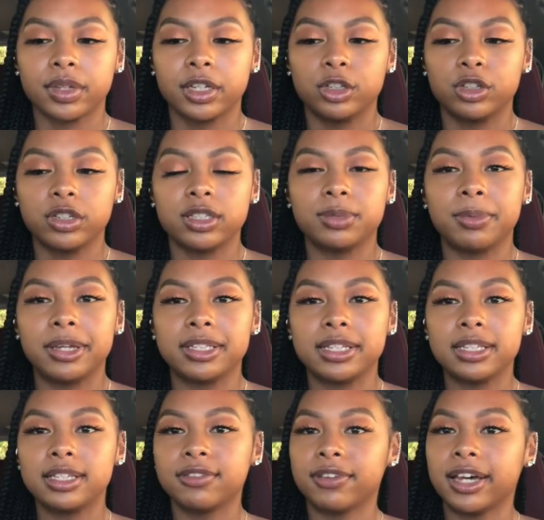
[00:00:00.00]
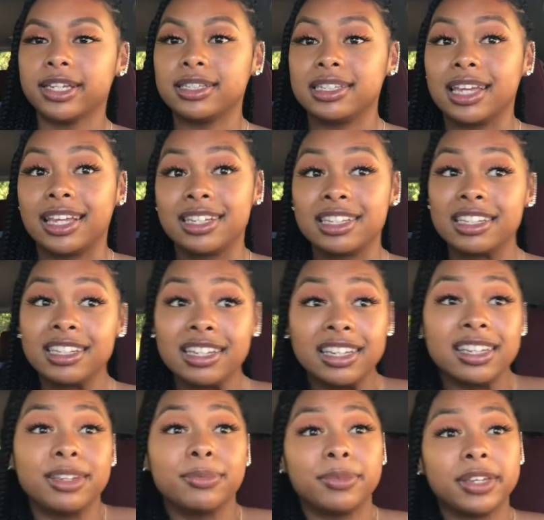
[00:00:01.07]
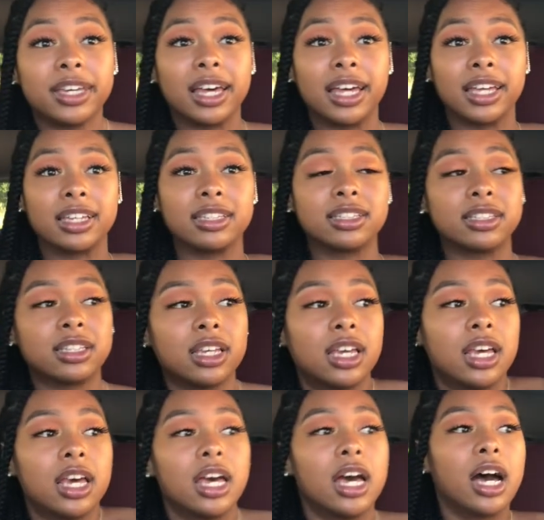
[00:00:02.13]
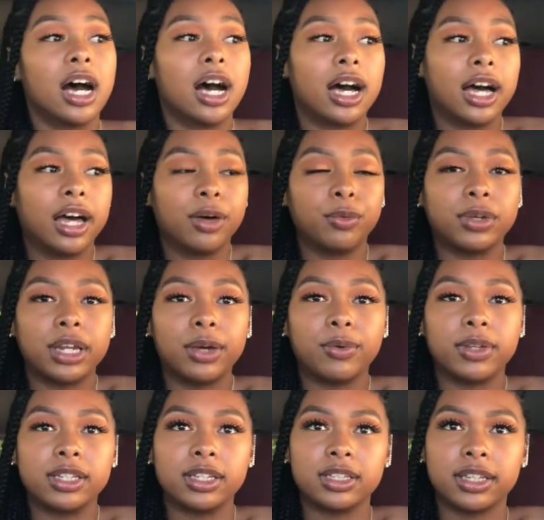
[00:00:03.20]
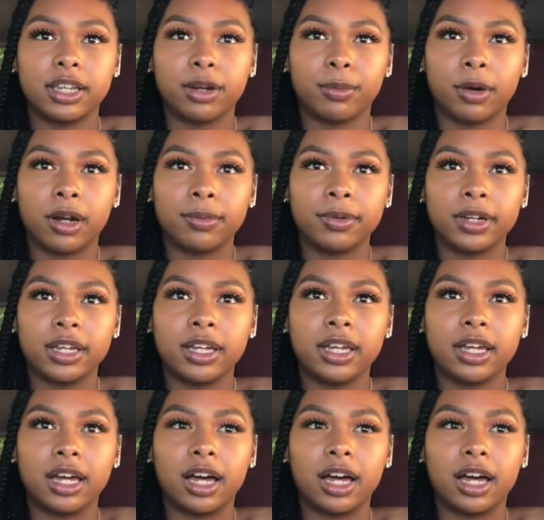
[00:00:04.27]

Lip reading: just my sense of identity, because when I went to Santa Barbara,